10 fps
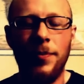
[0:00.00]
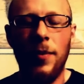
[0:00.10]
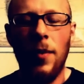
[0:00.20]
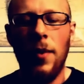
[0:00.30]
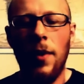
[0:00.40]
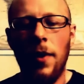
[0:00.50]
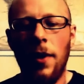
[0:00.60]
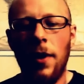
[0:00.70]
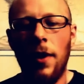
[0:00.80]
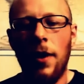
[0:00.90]

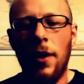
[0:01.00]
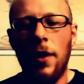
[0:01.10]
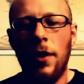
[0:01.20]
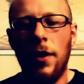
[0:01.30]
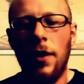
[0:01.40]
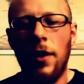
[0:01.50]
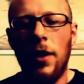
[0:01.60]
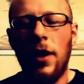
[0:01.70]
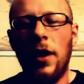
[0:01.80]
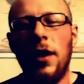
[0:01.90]
No one is speaking in this clip.